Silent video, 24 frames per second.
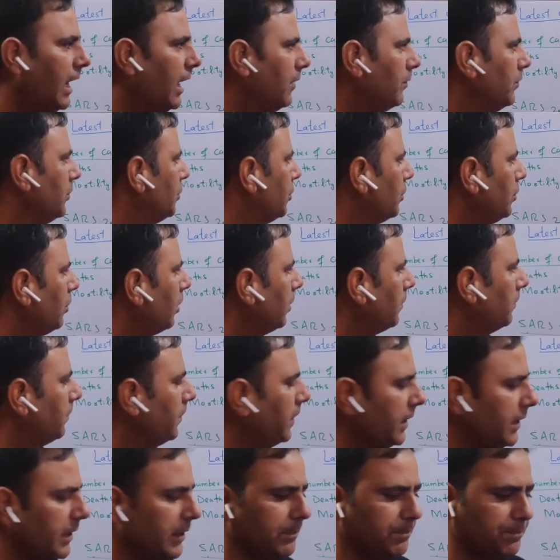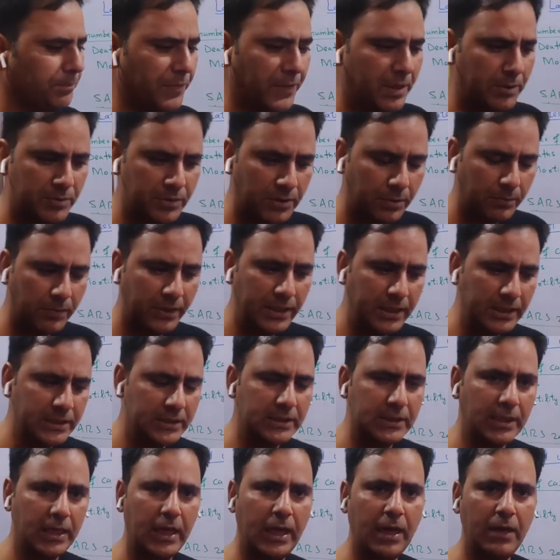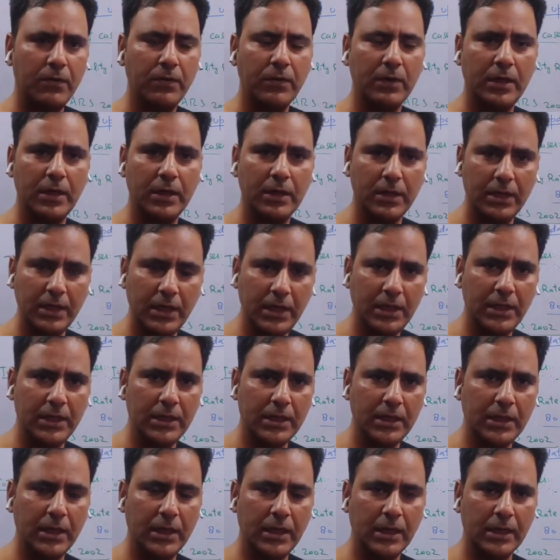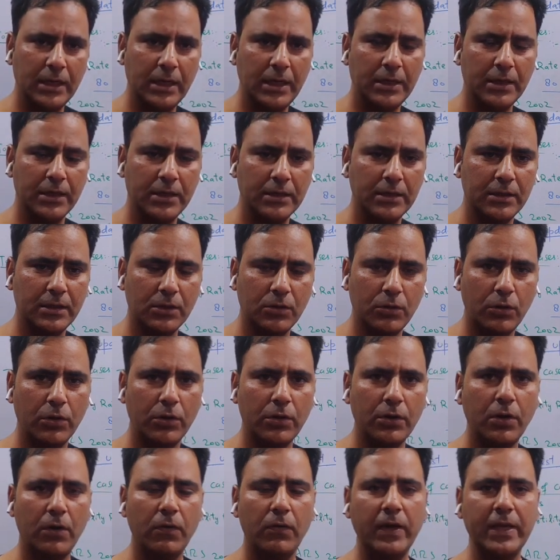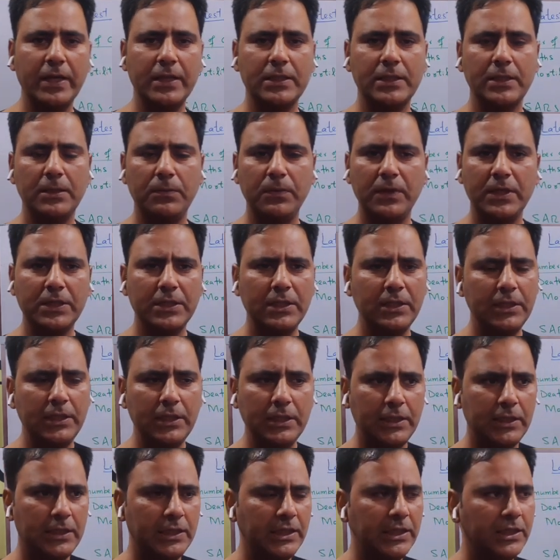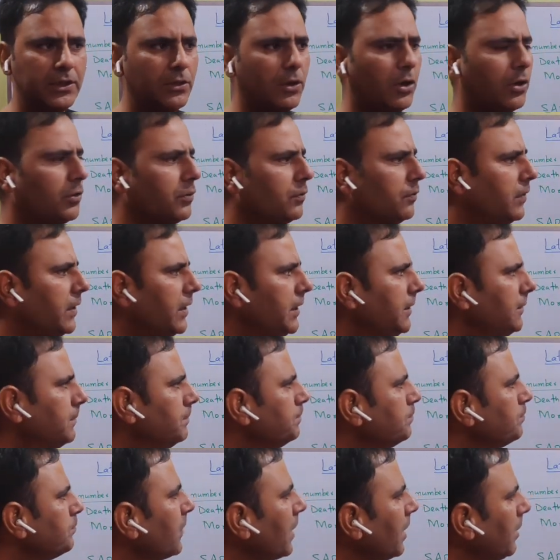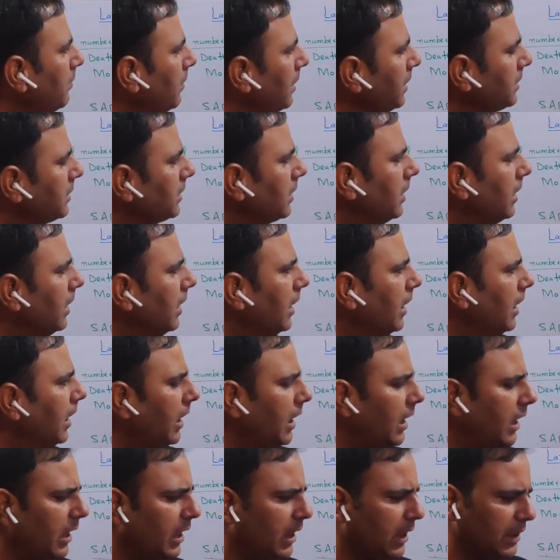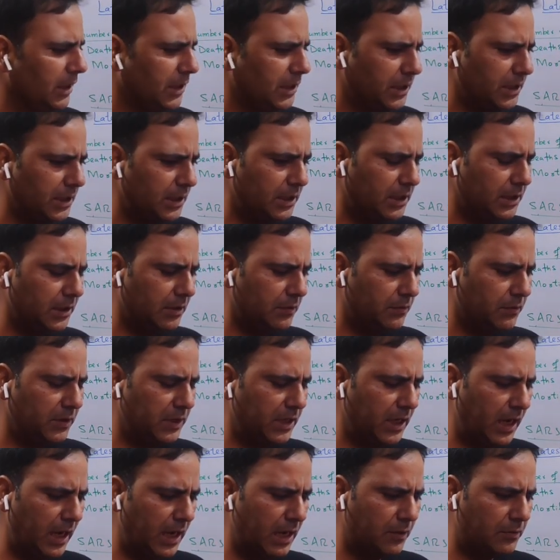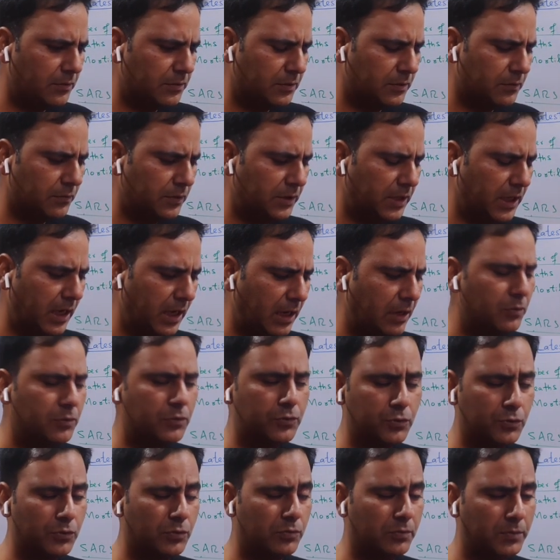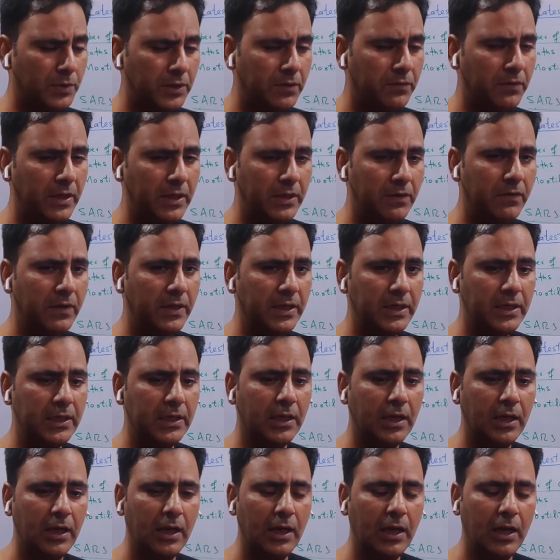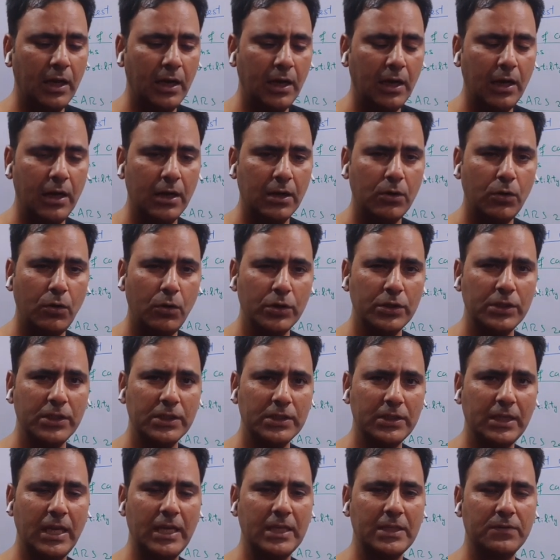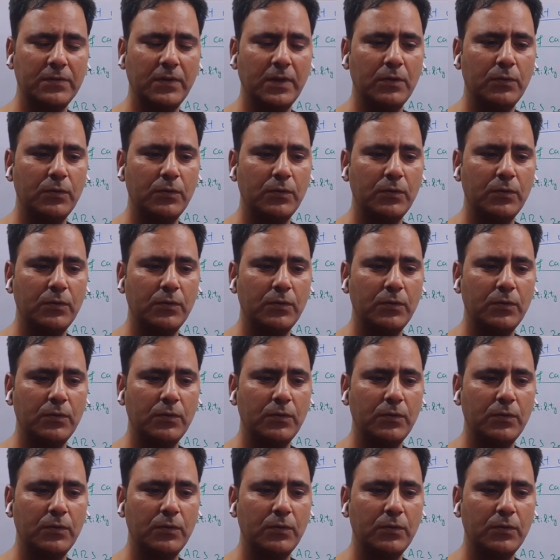We should not worry. If somebody really get the coronavirus infection, he need not worry. But we have to be very cautious as well.